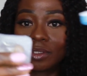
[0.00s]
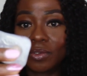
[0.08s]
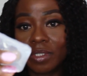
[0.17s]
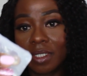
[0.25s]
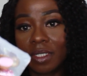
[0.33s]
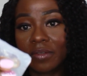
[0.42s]

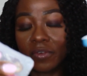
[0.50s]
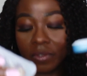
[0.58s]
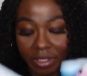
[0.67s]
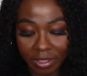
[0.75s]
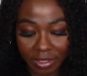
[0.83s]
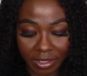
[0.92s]
using it for
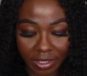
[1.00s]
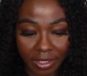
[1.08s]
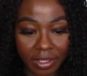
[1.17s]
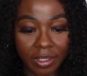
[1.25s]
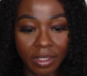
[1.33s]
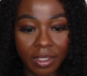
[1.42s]
the
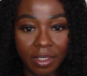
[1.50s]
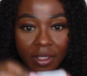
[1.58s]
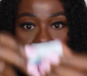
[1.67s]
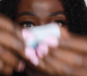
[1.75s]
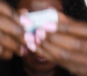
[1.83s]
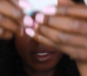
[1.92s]
day.
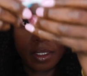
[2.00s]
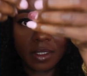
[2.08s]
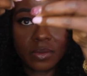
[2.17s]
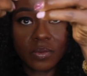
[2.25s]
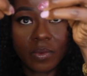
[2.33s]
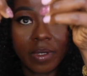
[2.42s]

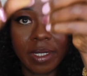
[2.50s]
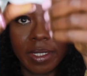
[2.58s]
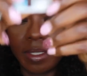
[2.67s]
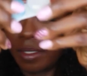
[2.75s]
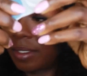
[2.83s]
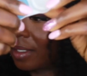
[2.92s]
It's right
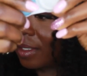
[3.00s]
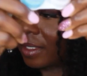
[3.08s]
here.